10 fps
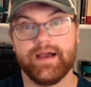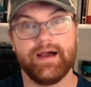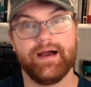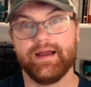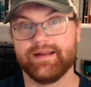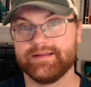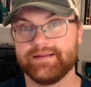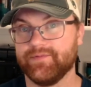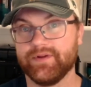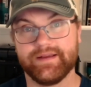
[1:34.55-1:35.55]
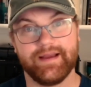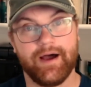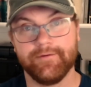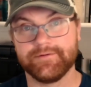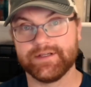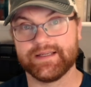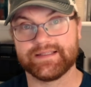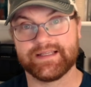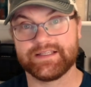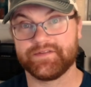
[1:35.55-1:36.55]
And it really helps you get a
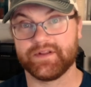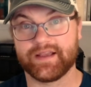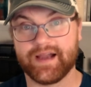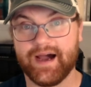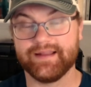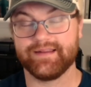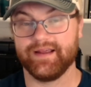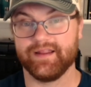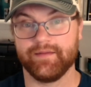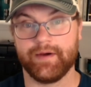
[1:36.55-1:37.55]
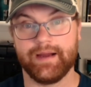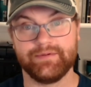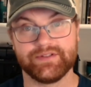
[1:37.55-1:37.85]
sense for the content of the Bible.